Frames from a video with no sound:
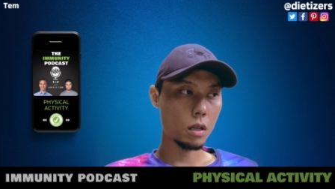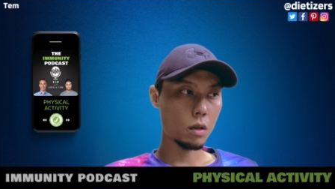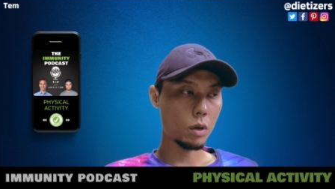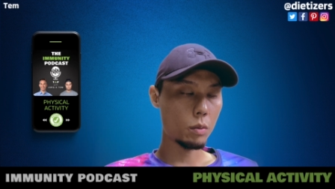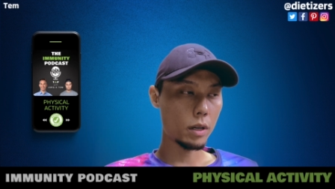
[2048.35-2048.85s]

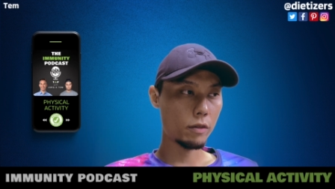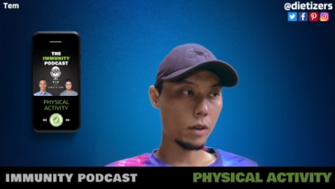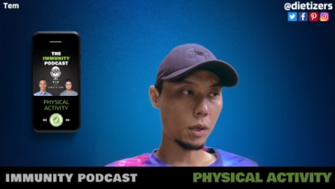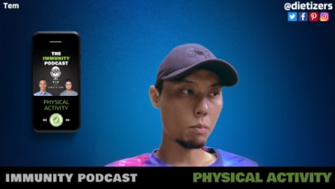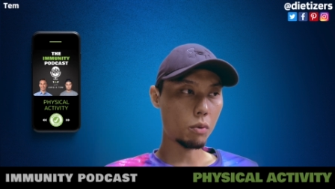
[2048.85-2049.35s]
uh, we went
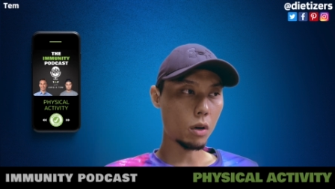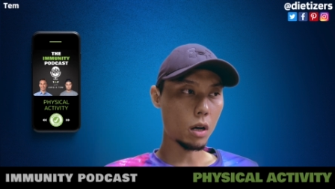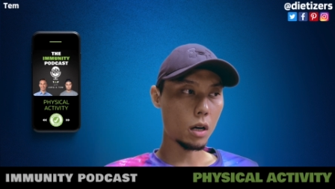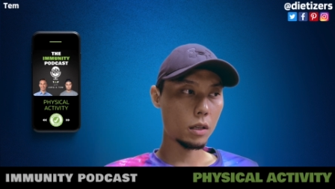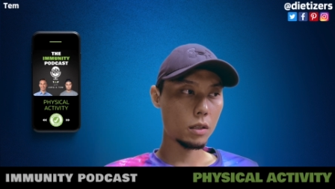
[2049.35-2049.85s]
very
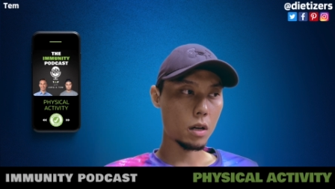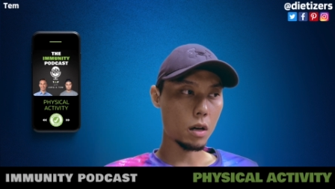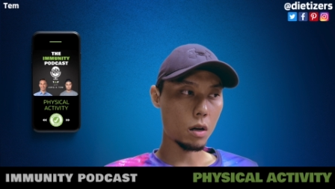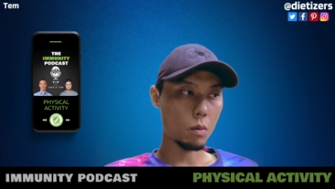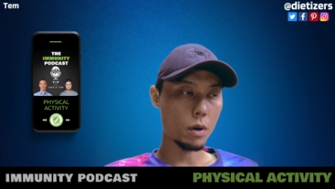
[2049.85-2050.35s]
broad
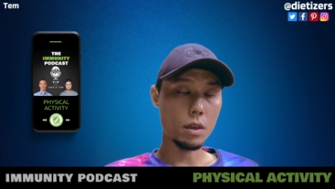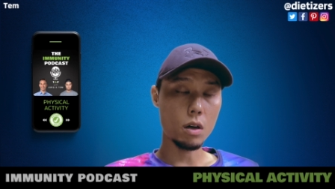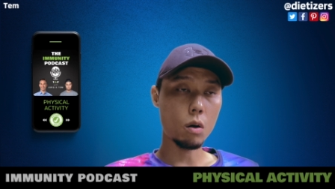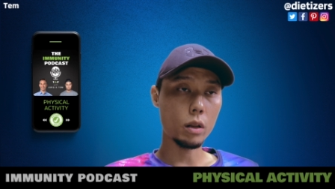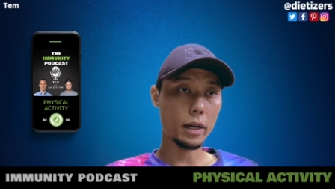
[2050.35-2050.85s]
uh, with the
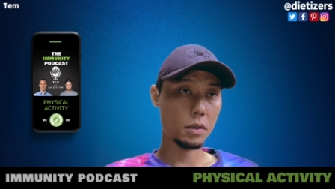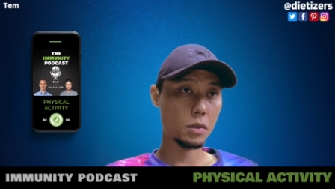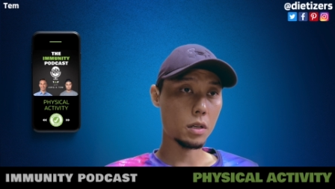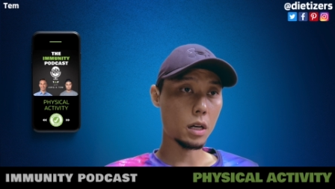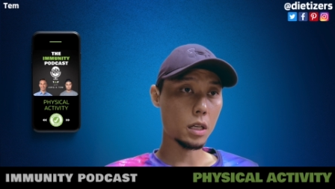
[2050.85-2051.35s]
whole
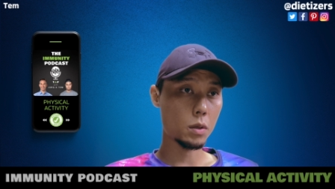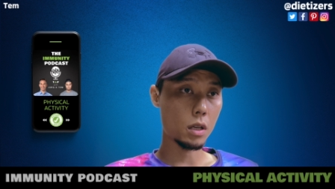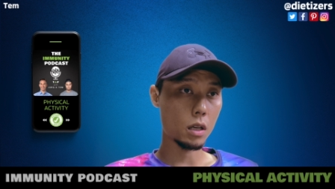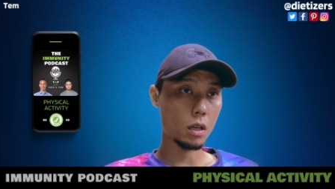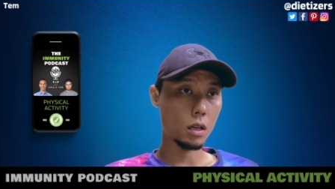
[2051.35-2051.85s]
exercise
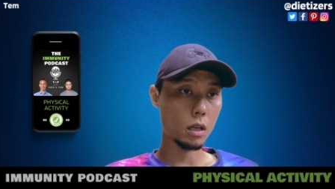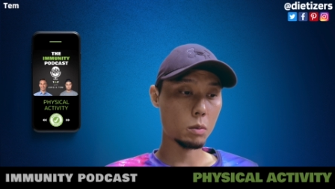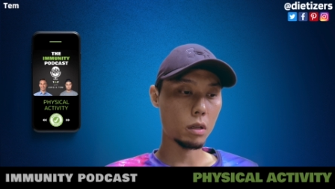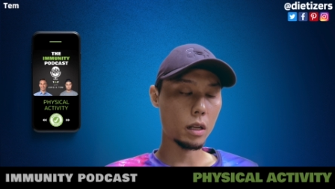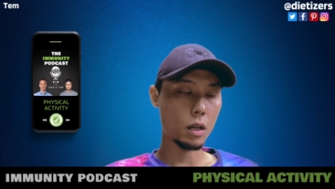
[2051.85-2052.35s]
uh,
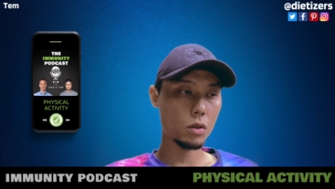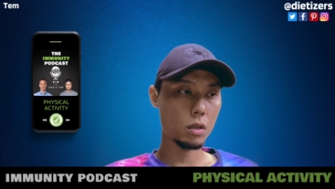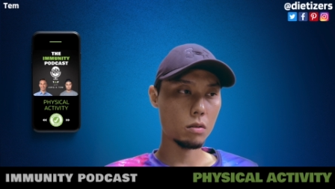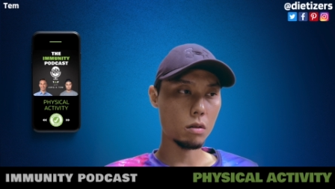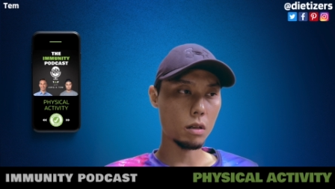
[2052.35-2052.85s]

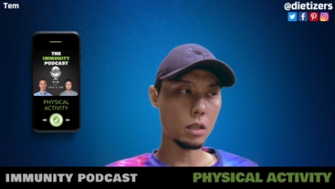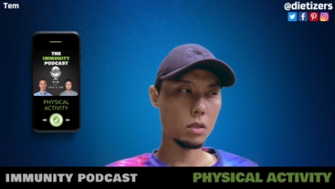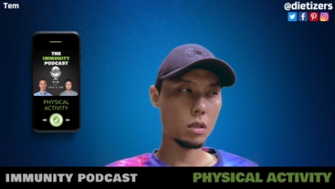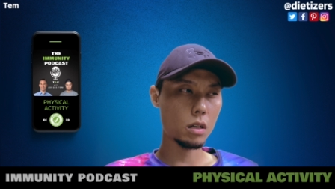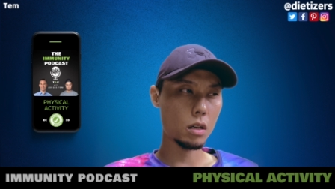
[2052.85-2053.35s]
explanation. So
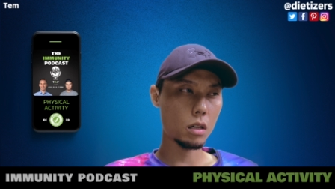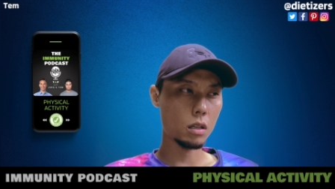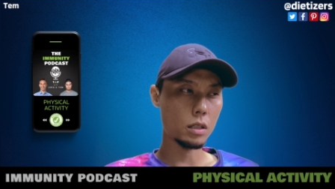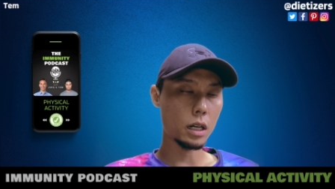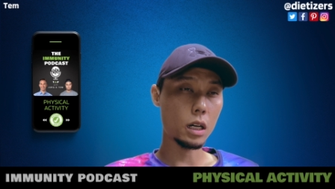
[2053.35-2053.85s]
let's
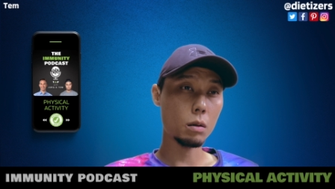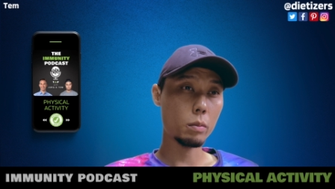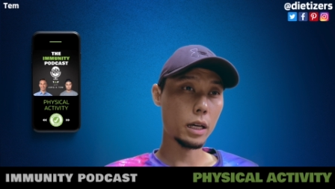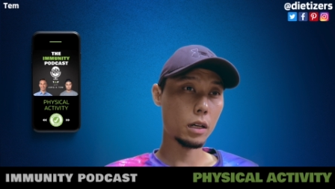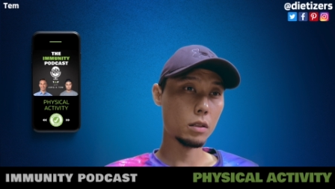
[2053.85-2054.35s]
uh, dial
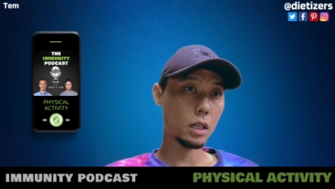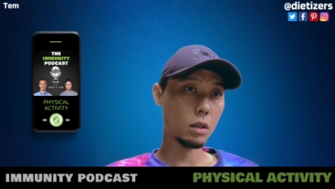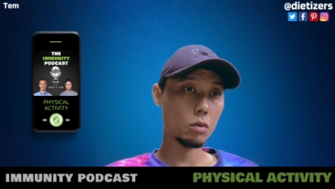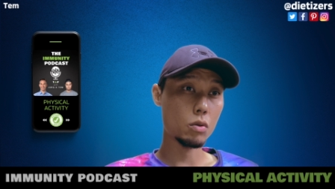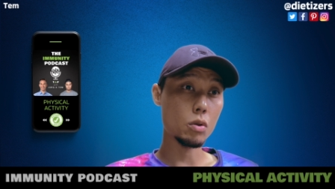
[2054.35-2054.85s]
back
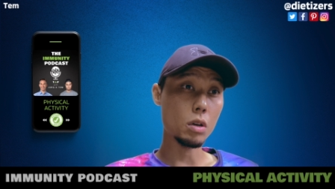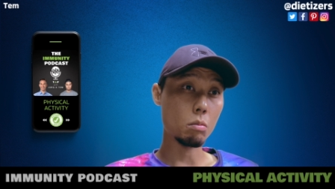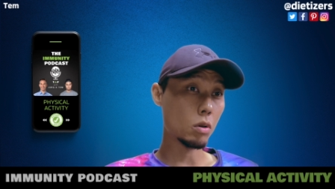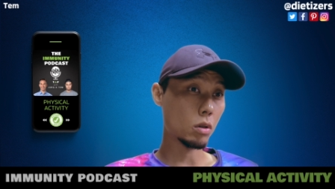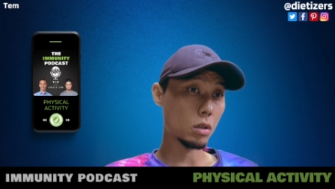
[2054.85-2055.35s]
down to
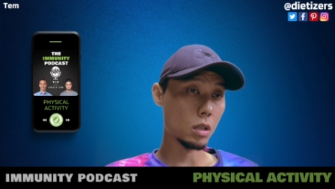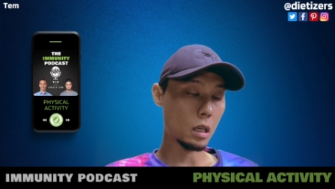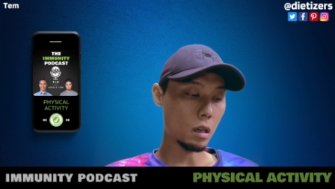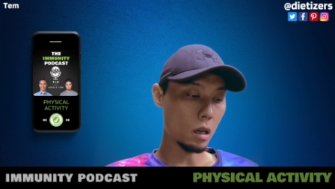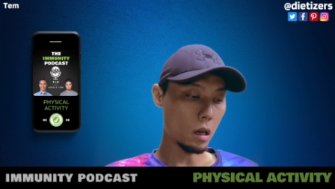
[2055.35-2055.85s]

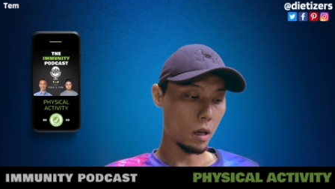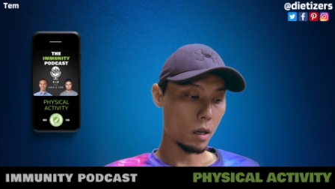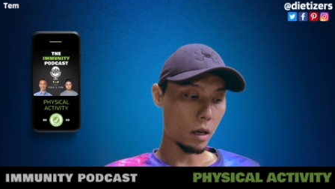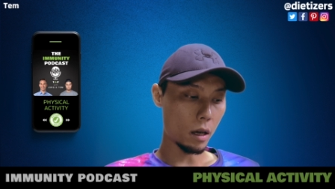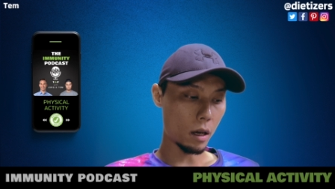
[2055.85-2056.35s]
immunity,
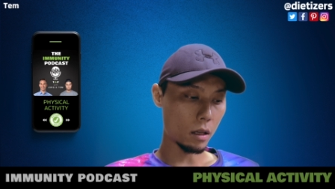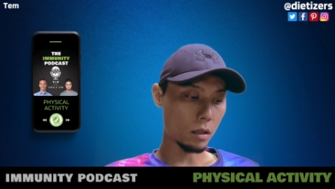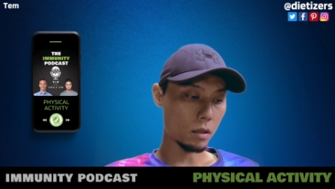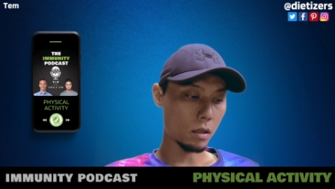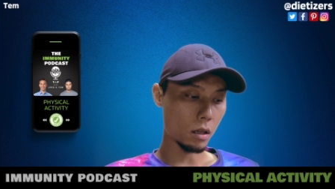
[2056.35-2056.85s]

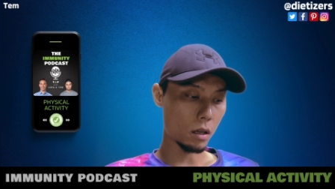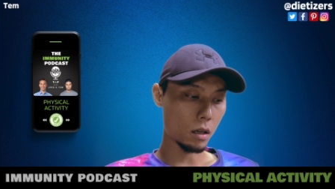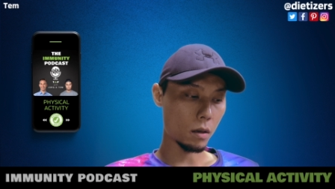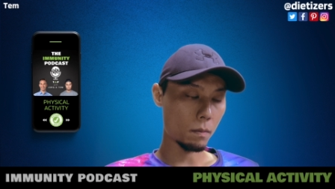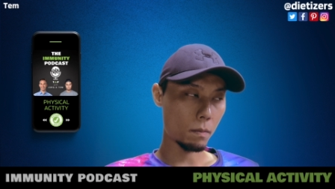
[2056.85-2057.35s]
and
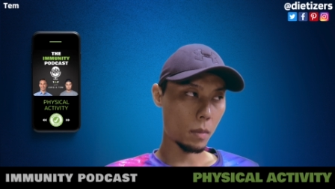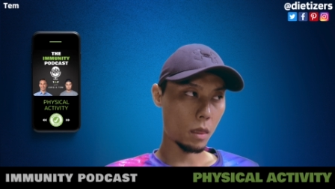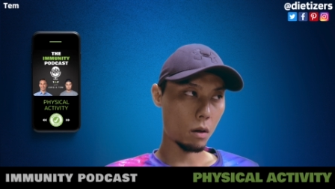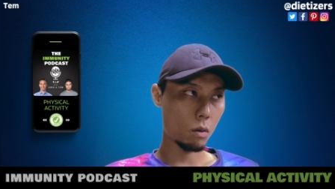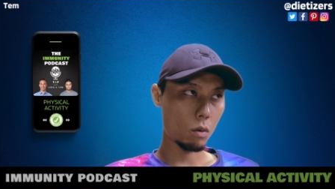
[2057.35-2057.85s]
um,
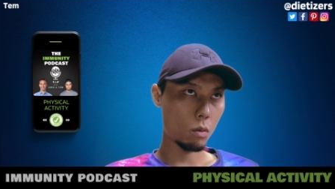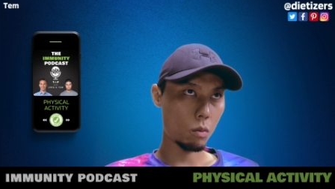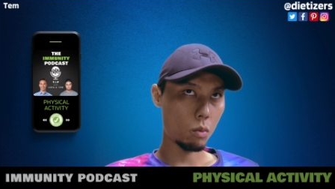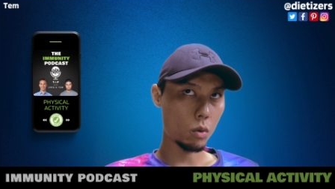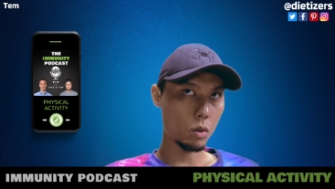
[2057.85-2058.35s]

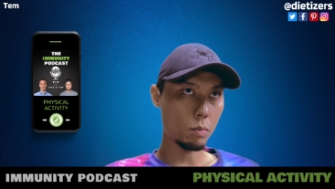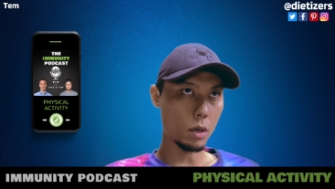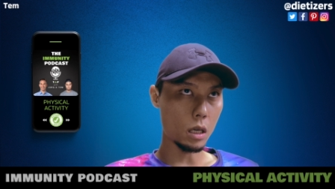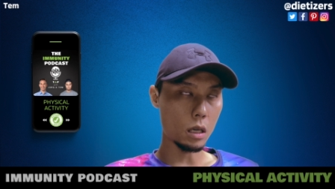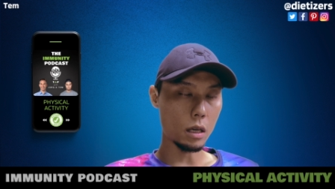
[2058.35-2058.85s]
would
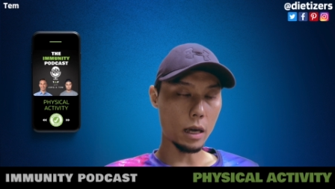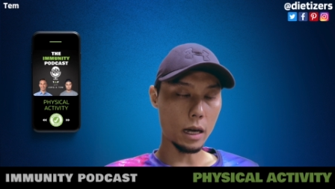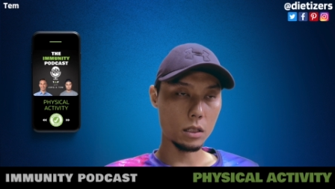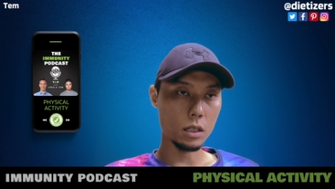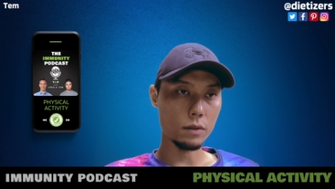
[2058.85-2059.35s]
being
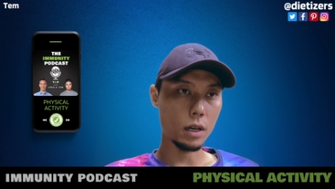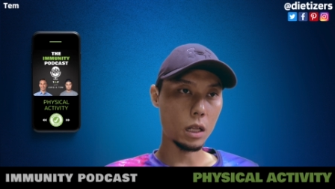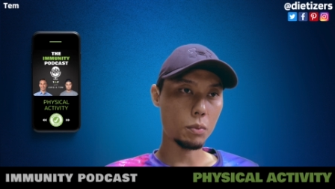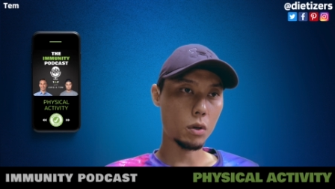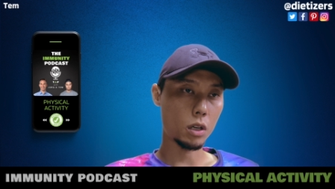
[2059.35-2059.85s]
active
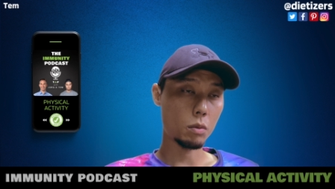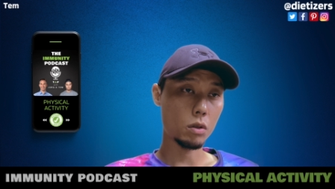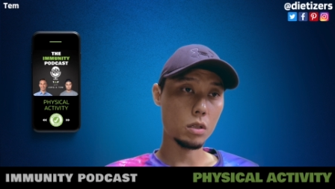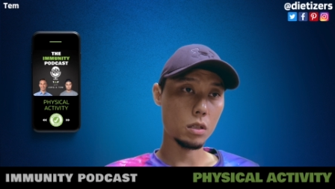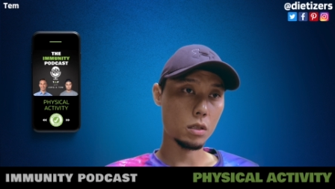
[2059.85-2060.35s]
help your
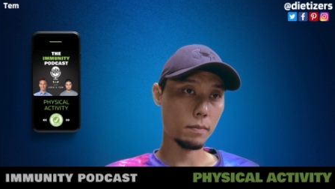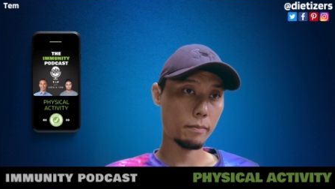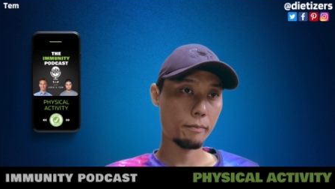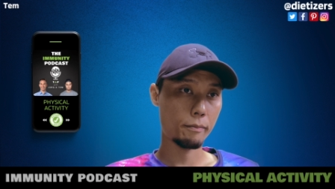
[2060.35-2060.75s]
immune system?